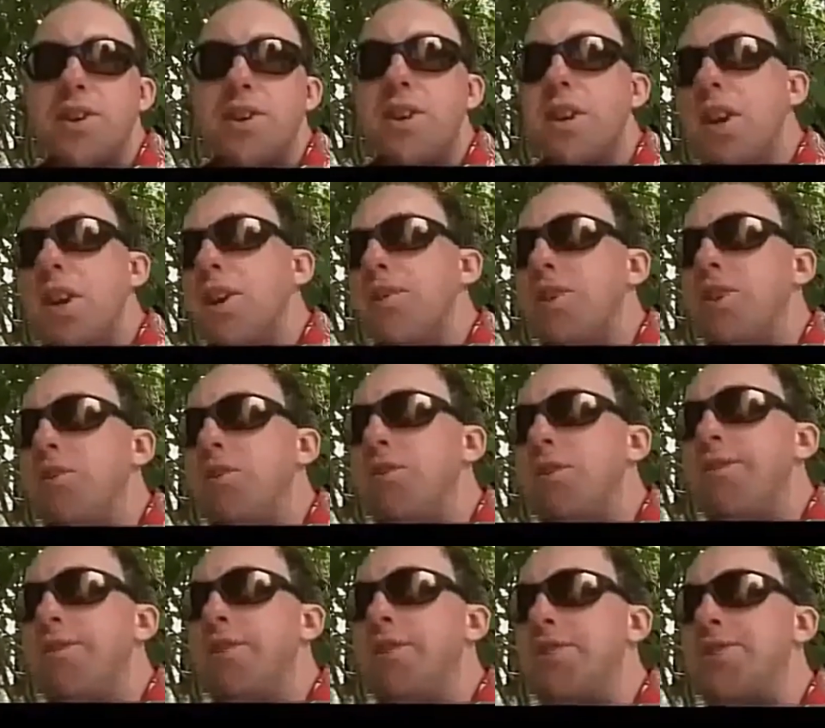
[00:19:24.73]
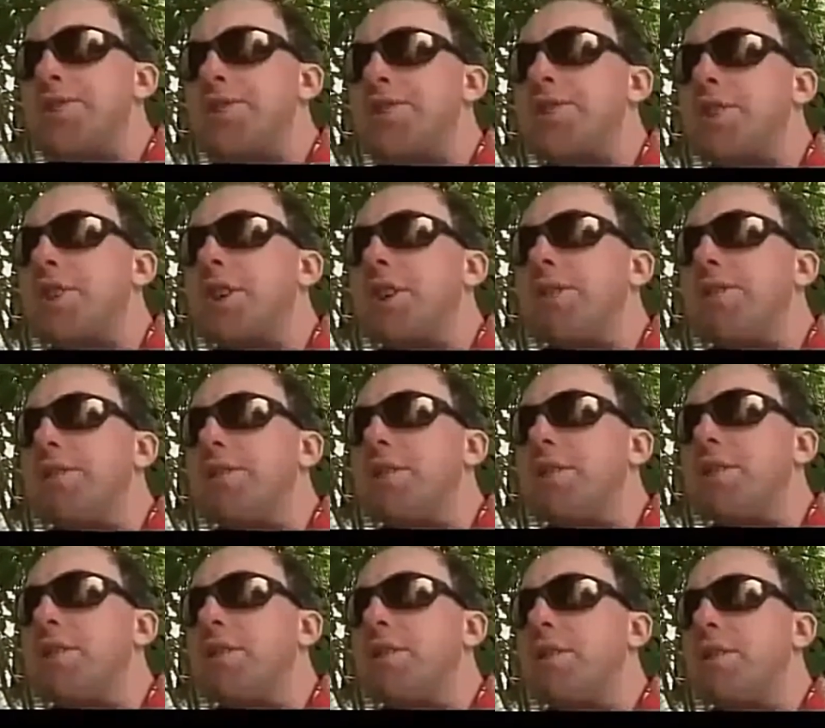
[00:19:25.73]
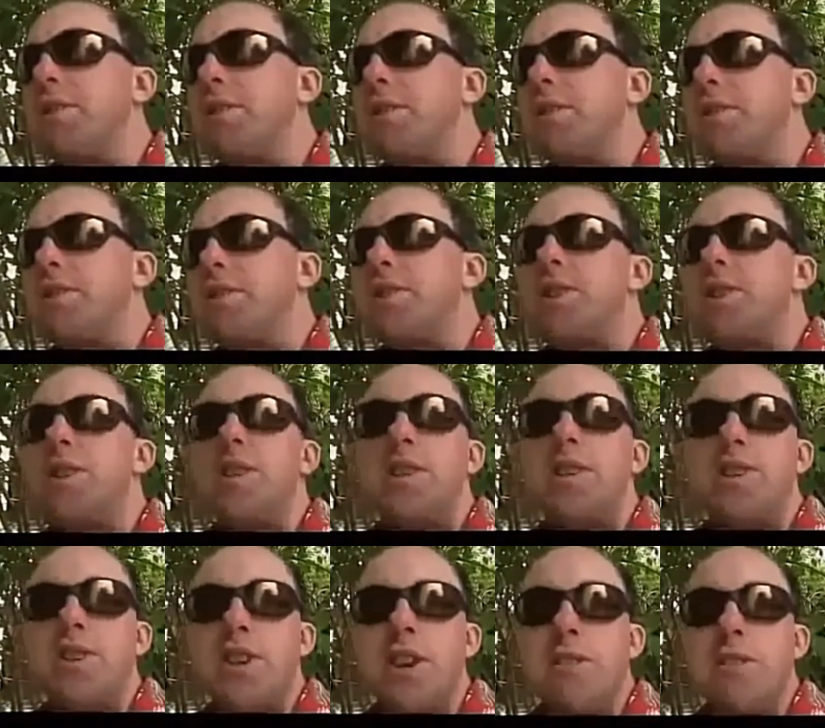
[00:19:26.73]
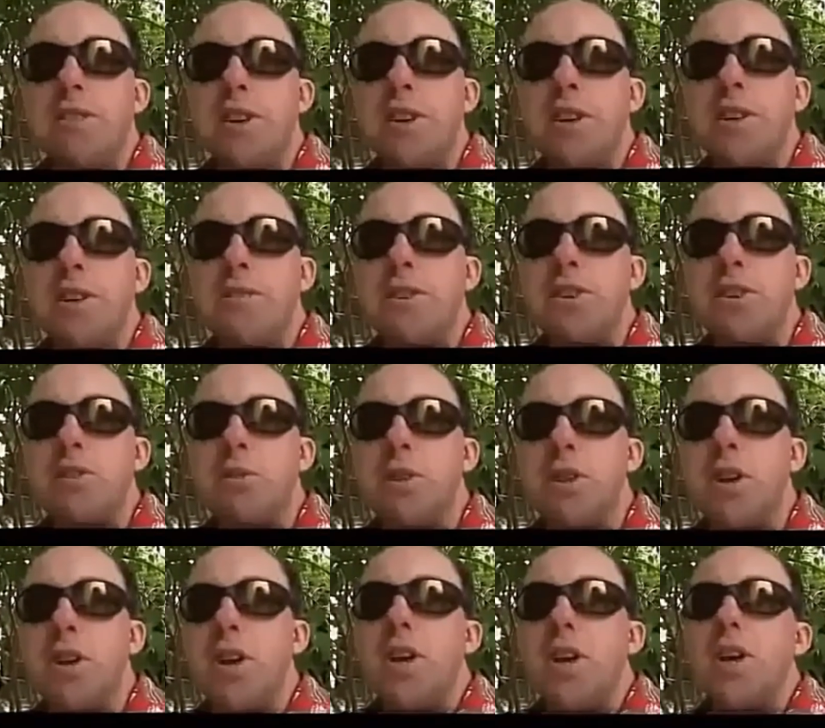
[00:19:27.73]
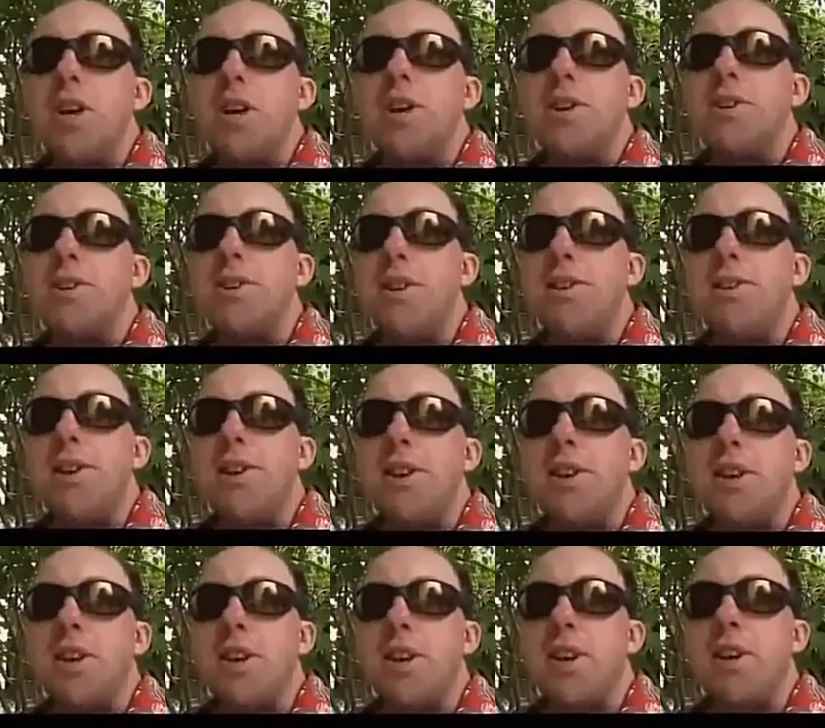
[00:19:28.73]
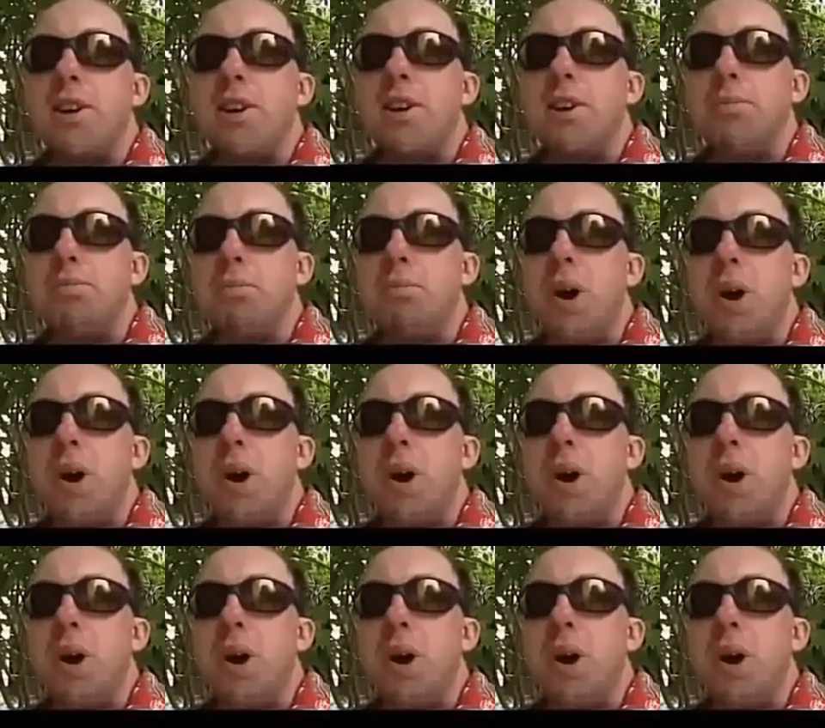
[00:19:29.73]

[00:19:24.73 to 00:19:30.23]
See, the universe's gift to each and every individual is the thinking